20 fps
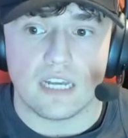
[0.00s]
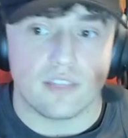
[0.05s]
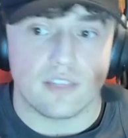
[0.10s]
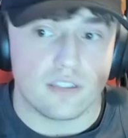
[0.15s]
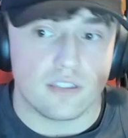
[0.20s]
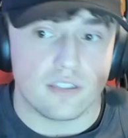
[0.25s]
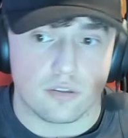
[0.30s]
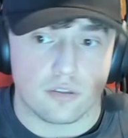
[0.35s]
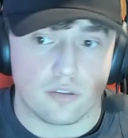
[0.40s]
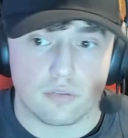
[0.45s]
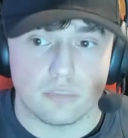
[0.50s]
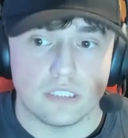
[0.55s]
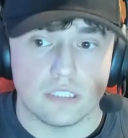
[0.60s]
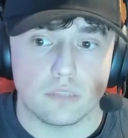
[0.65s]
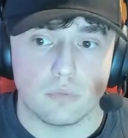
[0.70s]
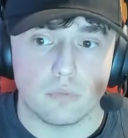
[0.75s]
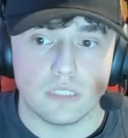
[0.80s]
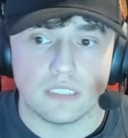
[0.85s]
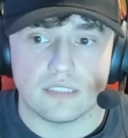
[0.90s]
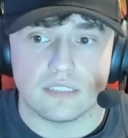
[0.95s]
I think the
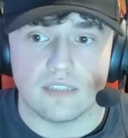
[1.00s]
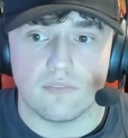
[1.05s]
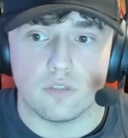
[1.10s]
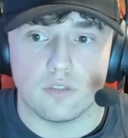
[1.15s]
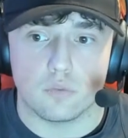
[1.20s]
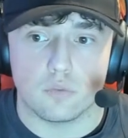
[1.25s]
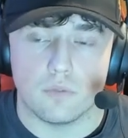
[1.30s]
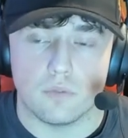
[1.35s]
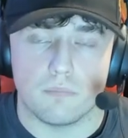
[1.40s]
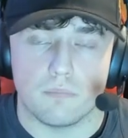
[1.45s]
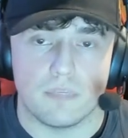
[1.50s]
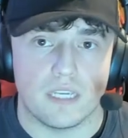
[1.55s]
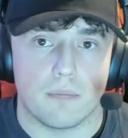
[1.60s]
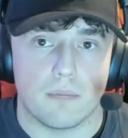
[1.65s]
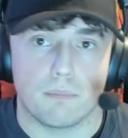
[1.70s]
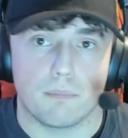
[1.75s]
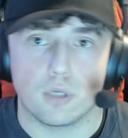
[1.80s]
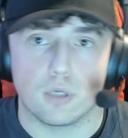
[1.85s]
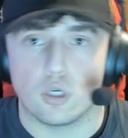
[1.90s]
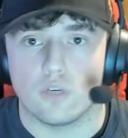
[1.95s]
327th would be
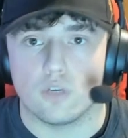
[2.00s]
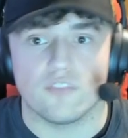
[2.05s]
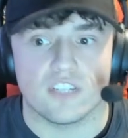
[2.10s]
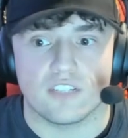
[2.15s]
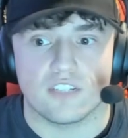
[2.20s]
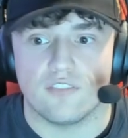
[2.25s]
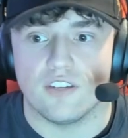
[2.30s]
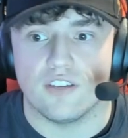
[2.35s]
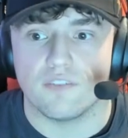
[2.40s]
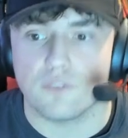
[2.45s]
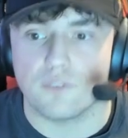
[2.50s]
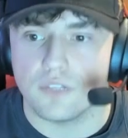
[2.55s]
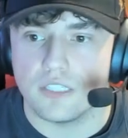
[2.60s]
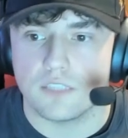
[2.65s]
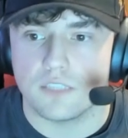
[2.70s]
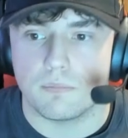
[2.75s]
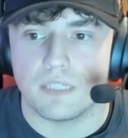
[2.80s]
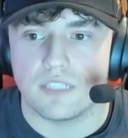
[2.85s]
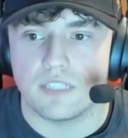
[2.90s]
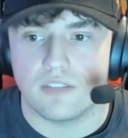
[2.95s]
a perfect fit for
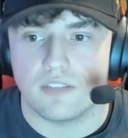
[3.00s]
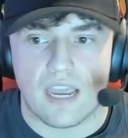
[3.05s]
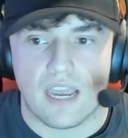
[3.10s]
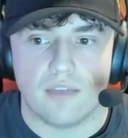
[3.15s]
this because they